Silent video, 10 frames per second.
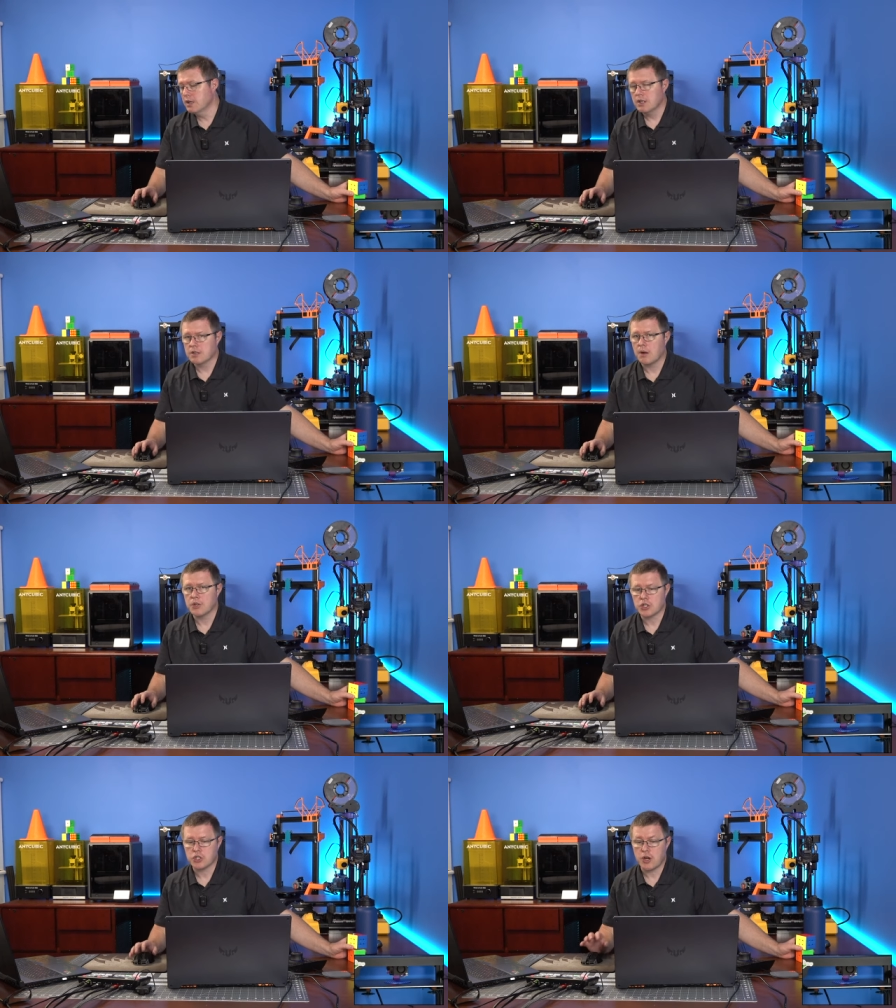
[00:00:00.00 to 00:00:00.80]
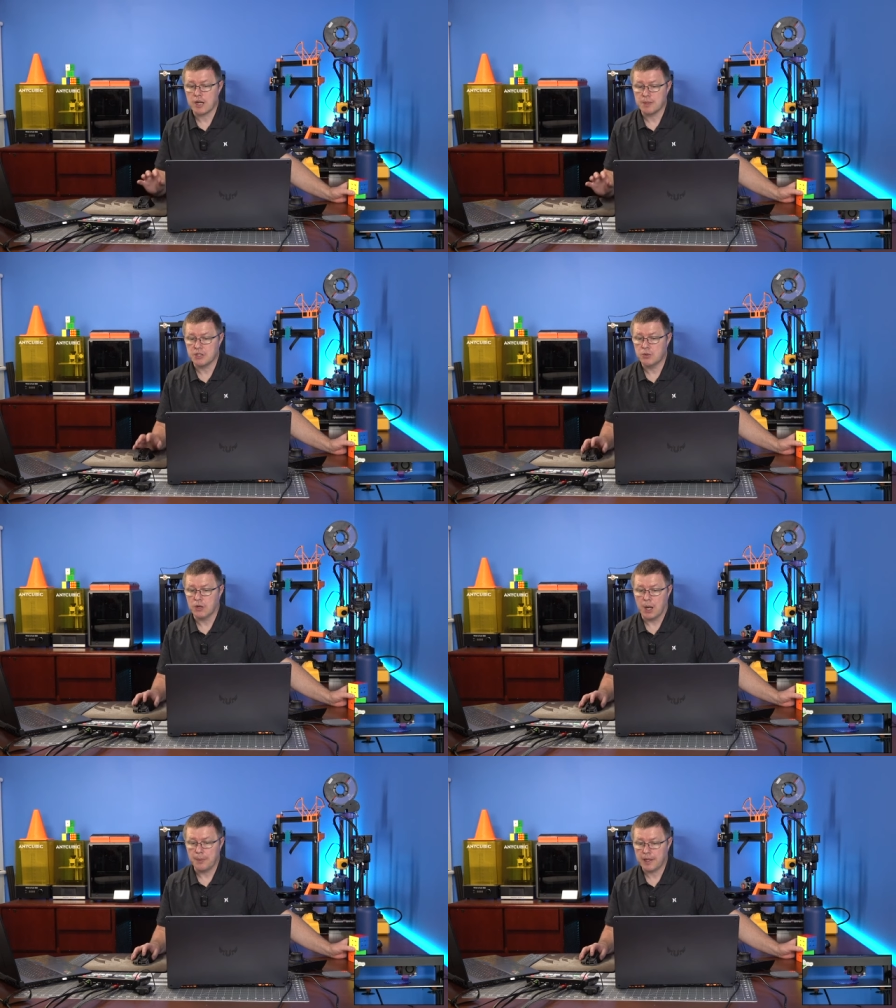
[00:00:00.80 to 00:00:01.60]
So I was just trying to be too
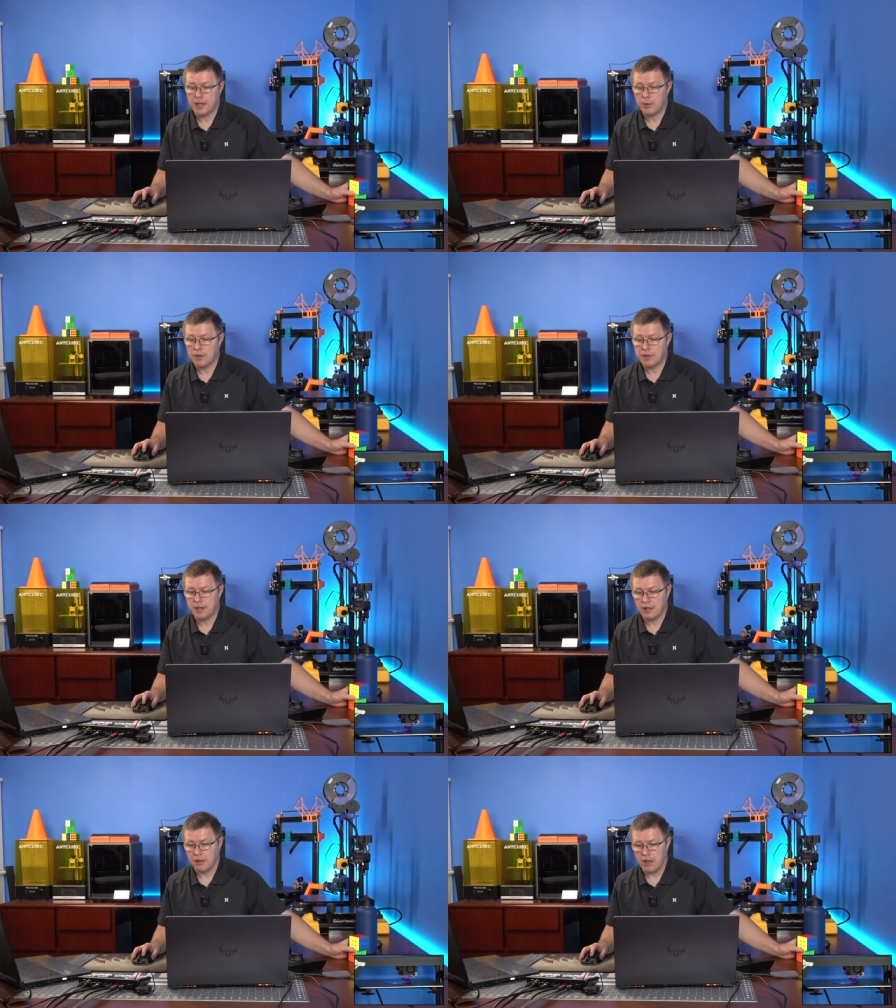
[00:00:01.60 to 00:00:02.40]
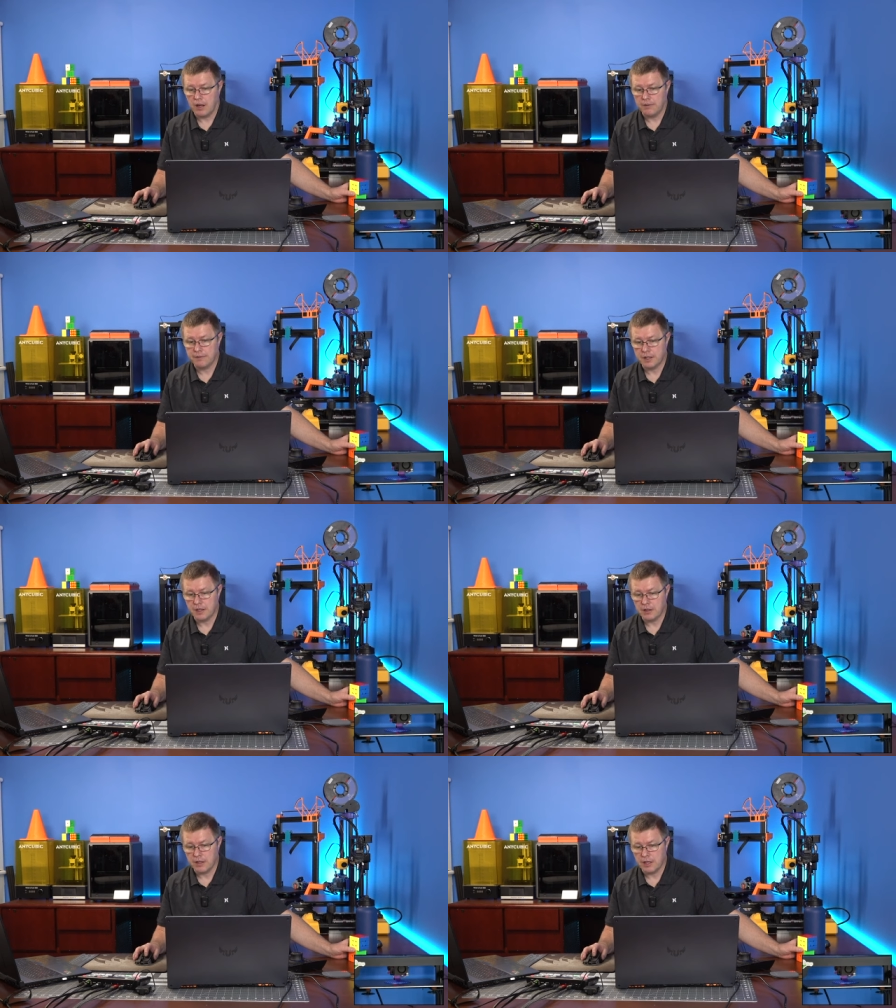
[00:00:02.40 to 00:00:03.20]
complicated with it and loft a,
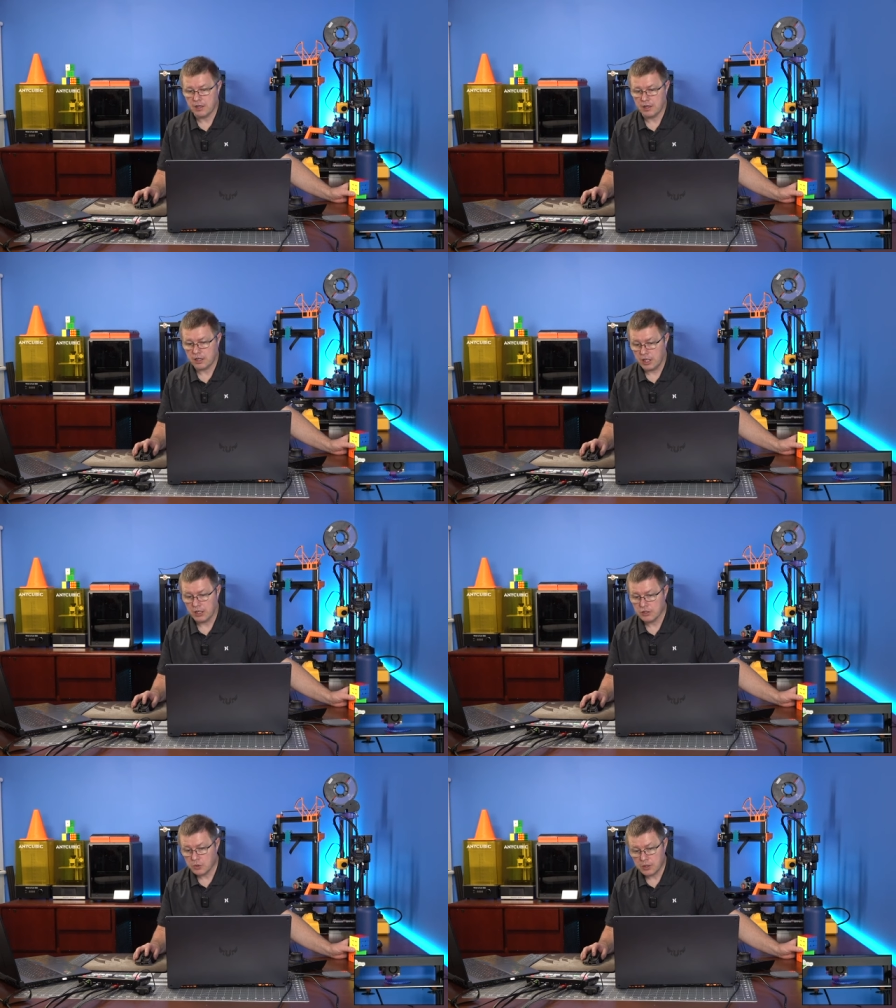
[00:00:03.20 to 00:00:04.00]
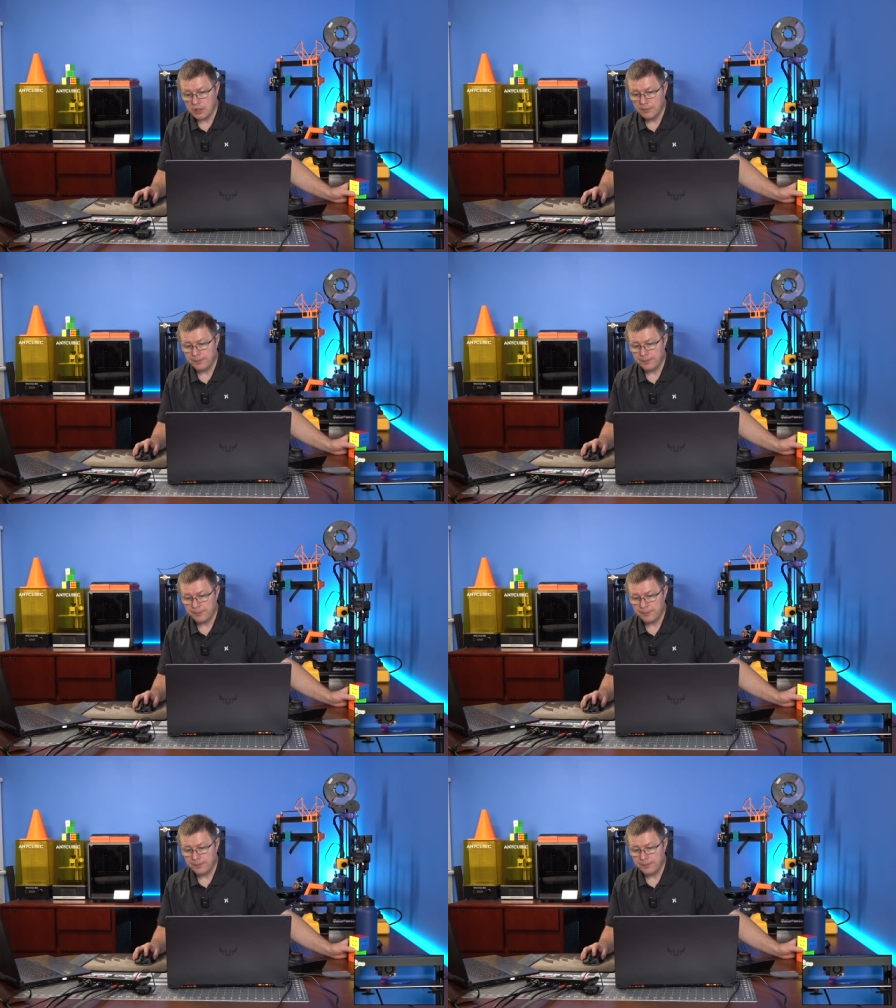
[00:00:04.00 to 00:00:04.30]
a contour,